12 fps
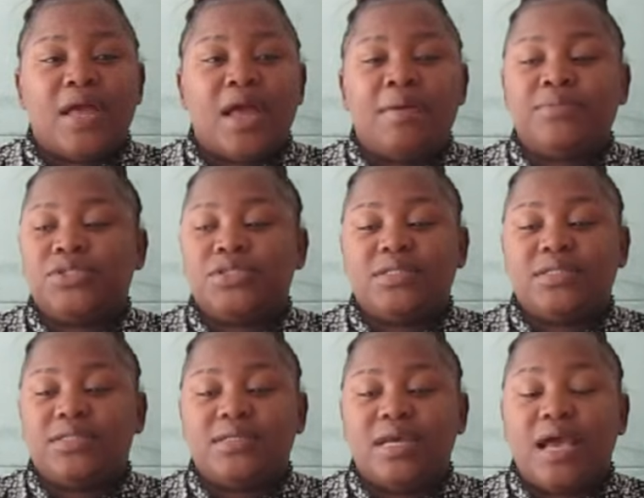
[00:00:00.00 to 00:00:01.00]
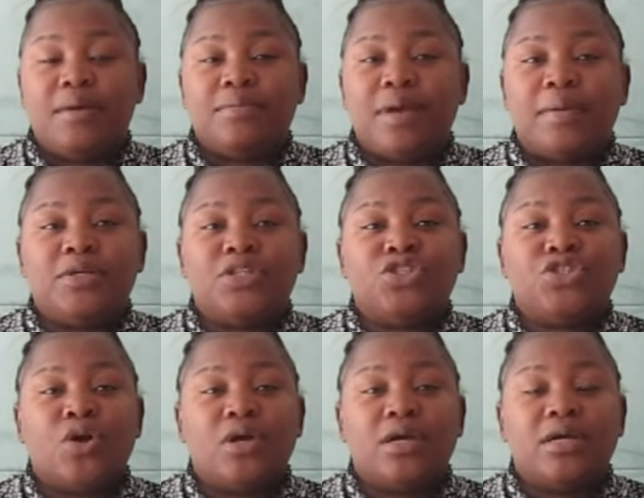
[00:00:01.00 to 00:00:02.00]
I'm in
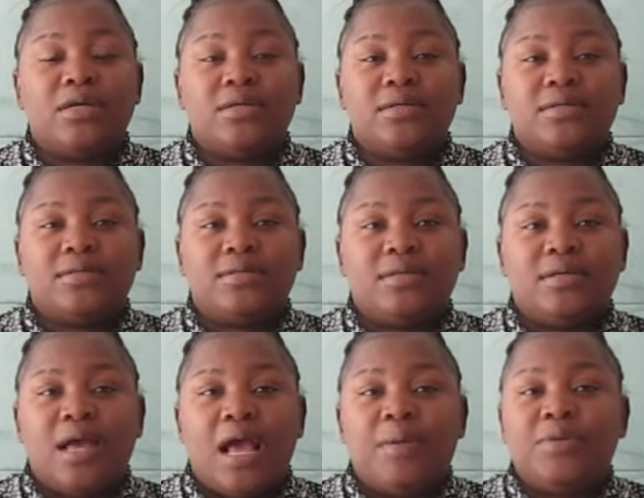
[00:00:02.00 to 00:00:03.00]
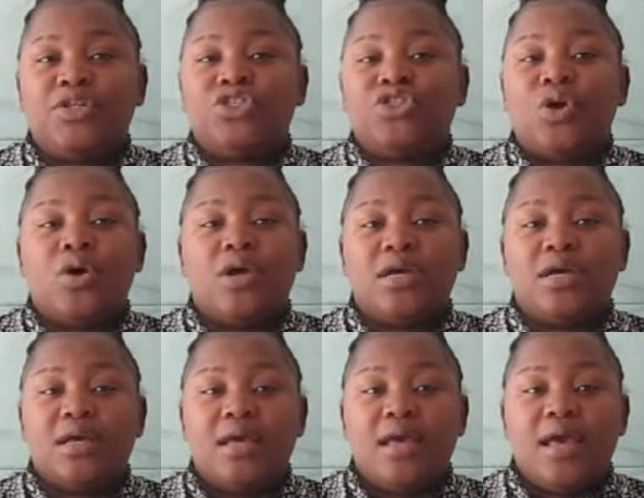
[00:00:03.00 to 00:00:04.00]
shock. I'm in shock.
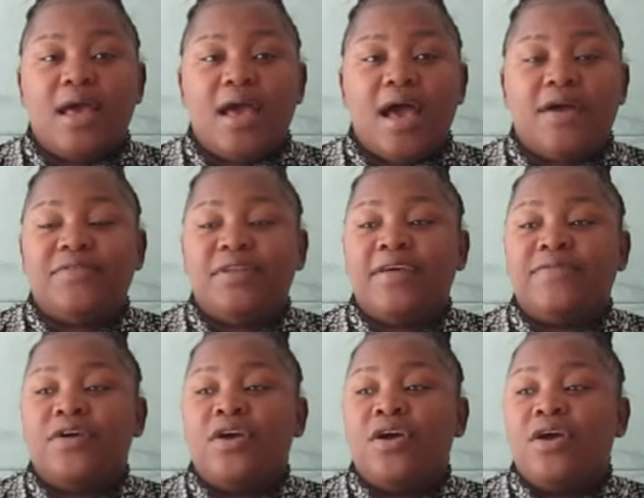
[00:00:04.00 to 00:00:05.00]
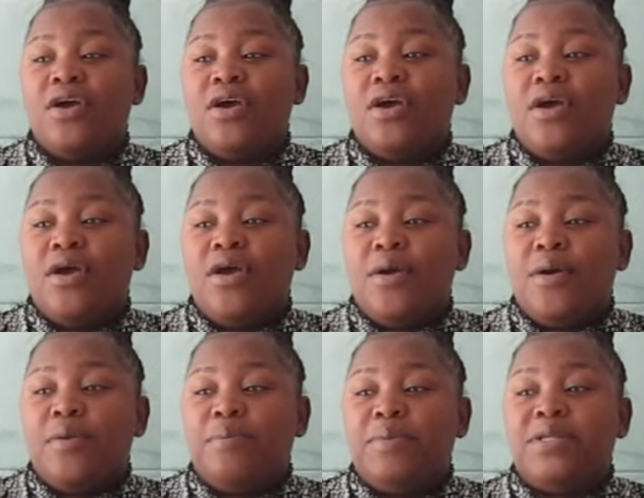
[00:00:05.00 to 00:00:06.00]
I've never
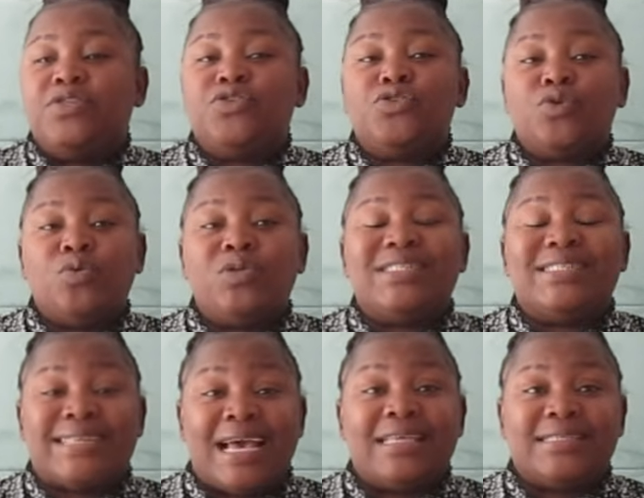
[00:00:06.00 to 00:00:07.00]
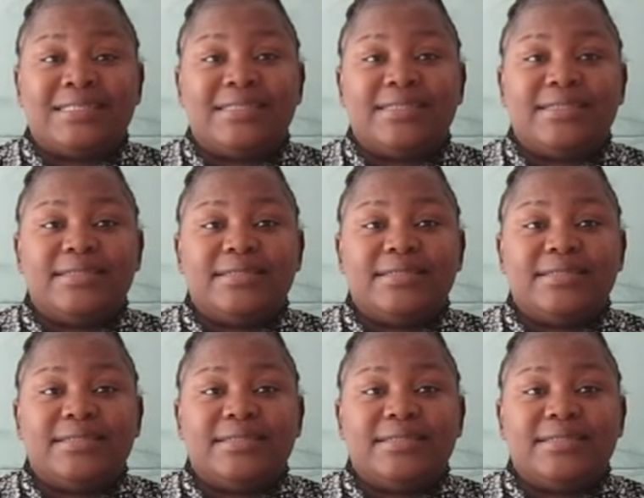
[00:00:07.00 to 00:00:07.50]
been so disgusted.